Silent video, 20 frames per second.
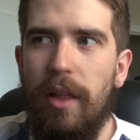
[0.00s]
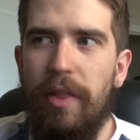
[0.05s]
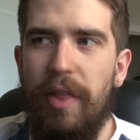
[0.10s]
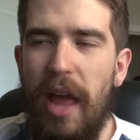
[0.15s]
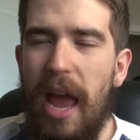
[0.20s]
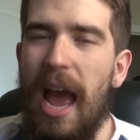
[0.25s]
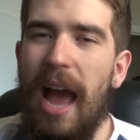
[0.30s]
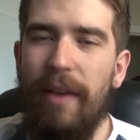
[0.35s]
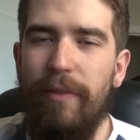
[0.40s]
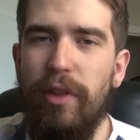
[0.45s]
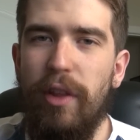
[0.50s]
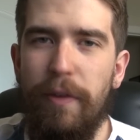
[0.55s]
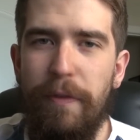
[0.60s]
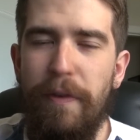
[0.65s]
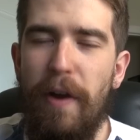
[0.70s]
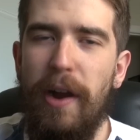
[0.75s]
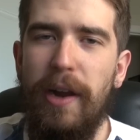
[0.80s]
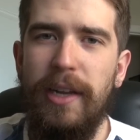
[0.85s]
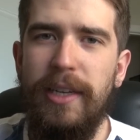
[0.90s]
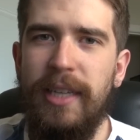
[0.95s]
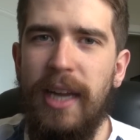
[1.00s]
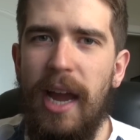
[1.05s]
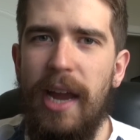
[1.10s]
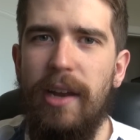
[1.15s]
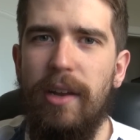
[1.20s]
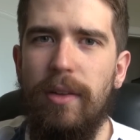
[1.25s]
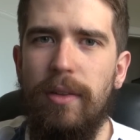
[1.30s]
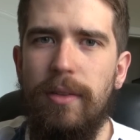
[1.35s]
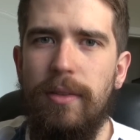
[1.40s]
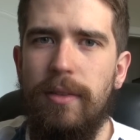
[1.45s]
they have in their fucking
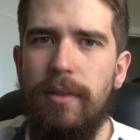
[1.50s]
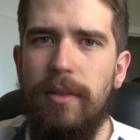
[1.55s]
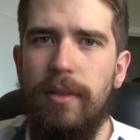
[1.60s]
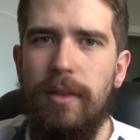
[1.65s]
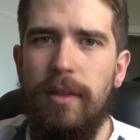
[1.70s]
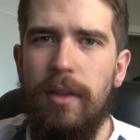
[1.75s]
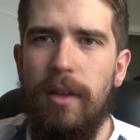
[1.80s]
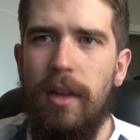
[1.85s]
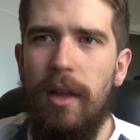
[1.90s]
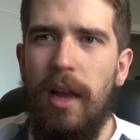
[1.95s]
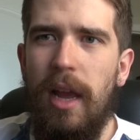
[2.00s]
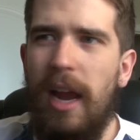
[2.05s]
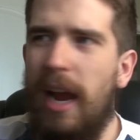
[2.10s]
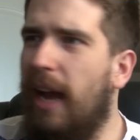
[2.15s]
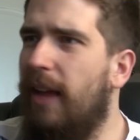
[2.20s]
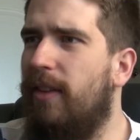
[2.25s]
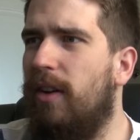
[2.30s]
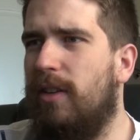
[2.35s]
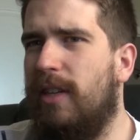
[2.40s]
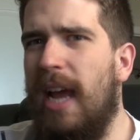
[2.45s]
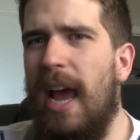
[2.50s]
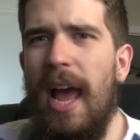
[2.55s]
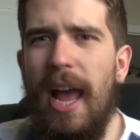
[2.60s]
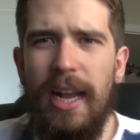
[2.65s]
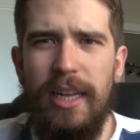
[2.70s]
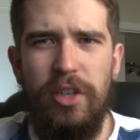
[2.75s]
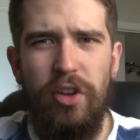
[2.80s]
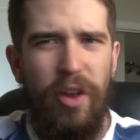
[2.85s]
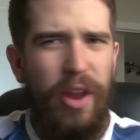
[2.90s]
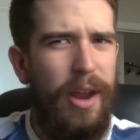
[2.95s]
title. And their
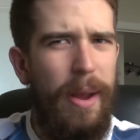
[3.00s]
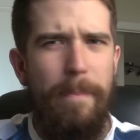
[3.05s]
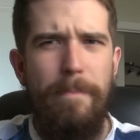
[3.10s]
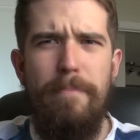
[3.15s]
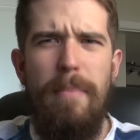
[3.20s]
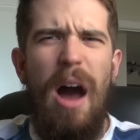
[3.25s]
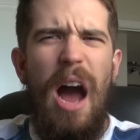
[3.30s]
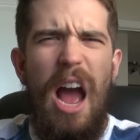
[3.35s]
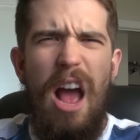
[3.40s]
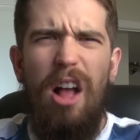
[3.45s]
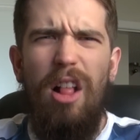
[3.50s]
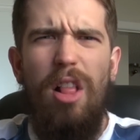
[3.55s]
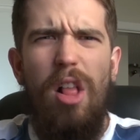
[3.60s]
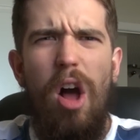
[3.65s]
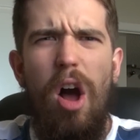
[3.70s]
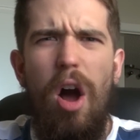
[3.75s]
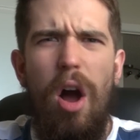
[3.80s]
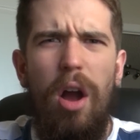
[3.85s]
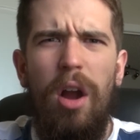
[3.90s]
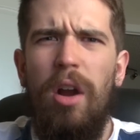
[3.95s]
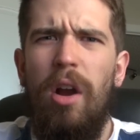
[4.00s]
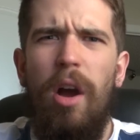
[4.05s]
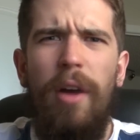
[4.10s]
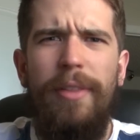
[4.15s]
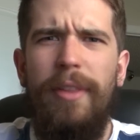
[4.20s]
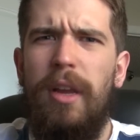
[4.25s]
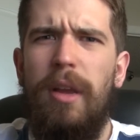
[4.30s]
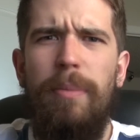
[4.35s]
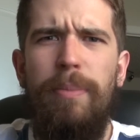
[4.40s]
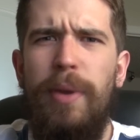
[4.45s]
tags are like a mile long on
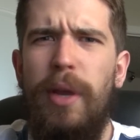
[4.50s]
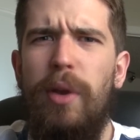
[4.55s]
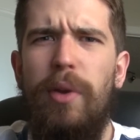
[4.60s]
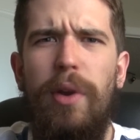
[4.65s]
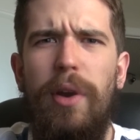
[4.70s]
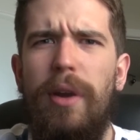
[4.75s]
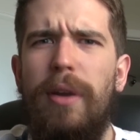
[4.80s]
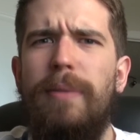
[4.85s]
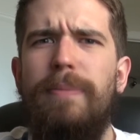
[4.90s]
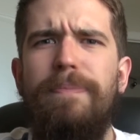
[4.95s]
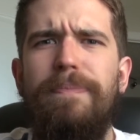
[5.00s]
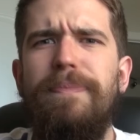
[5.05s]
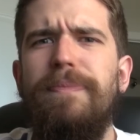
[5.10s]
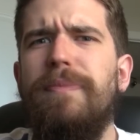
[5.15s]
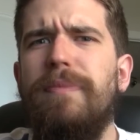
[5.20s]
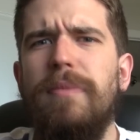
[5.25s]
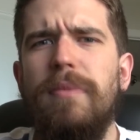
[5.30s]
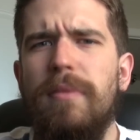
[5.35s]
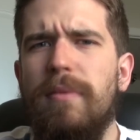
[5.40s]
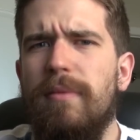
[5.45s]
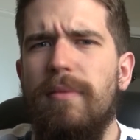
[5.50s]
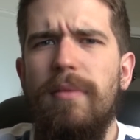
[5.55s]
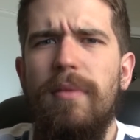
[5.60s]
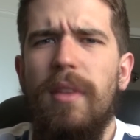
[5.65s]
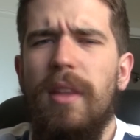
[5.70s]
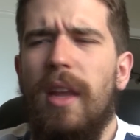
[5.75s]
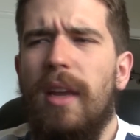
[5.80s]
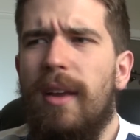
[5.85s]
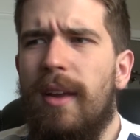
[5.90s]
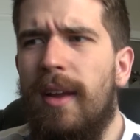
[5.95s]
the computer.
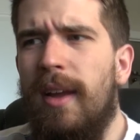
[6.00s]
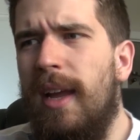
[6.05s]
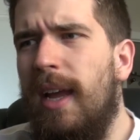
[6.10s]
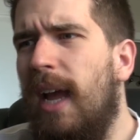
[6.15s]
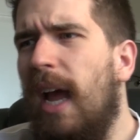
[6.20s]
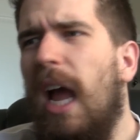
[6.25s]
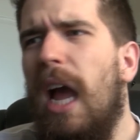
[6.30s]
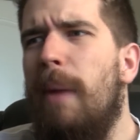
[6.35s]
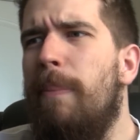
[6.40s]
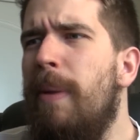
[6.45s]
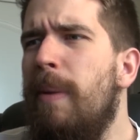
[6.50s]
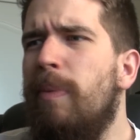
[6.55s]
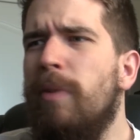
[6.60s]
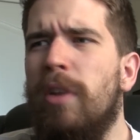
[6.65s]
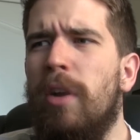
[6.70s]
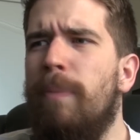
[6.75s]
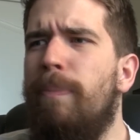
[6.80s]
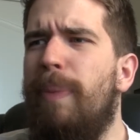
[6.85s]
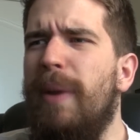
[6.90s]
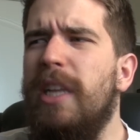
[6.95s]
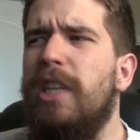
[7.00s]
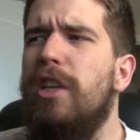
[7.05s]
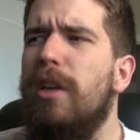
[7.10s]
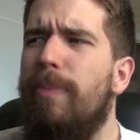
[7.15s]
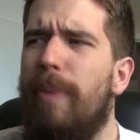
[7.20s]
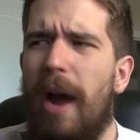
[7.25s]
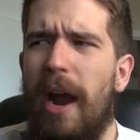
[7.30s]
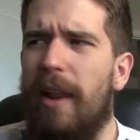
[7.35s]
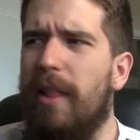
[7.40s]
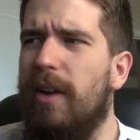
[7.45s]
And people don't bitch
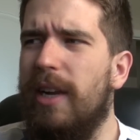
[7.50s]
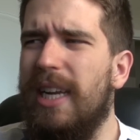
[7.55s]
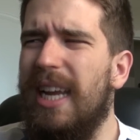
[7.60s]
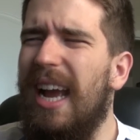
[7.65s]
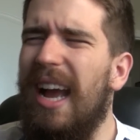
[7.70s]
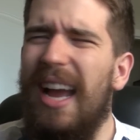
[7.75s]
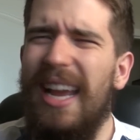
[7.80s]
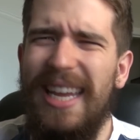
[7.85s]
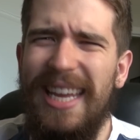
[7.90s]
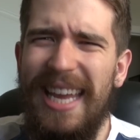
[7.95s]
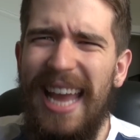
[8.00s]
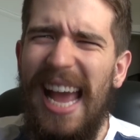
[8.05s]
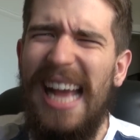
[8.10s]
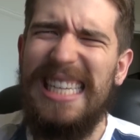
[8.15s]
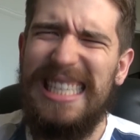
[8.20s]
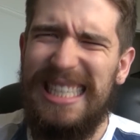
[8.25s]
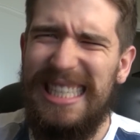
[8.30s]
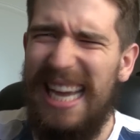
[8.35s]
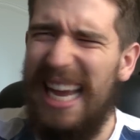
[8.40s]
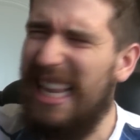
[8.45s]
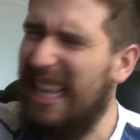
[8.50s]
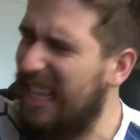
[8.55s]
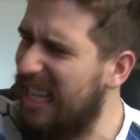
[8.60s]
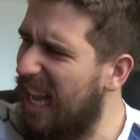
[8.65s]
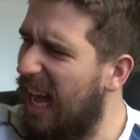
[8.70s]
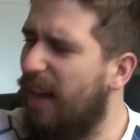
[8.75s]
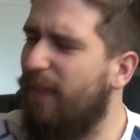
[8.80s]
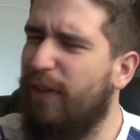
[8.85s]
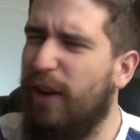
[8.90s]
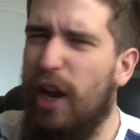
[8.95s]
about it. Like, ah, yes, I
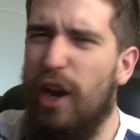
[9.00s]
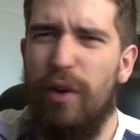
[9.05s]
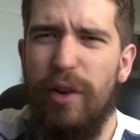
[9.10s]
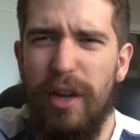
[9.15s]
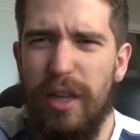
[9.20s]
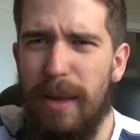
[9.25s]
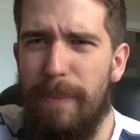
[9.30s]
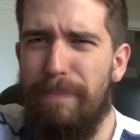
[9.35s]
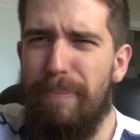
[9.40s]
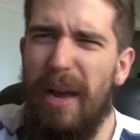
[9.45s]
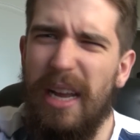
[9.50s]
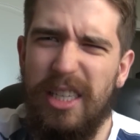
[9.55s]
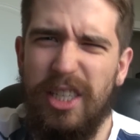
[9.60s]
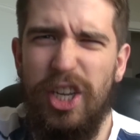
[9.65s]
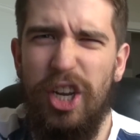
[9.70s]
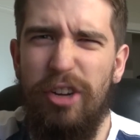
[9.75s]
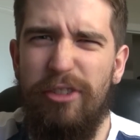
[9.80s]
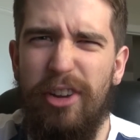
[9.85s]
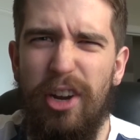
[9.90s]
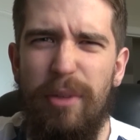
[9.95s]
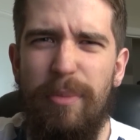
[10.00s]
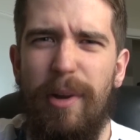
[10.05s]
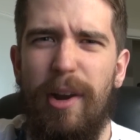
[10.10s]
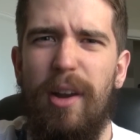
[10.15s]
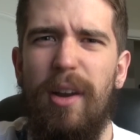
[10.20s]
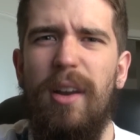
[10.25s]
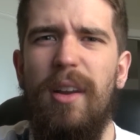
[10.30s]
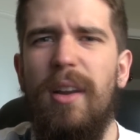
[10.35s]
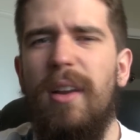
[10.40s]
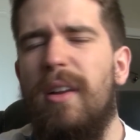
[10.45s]
love you. You're the best
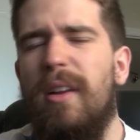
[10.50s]
YouTuber.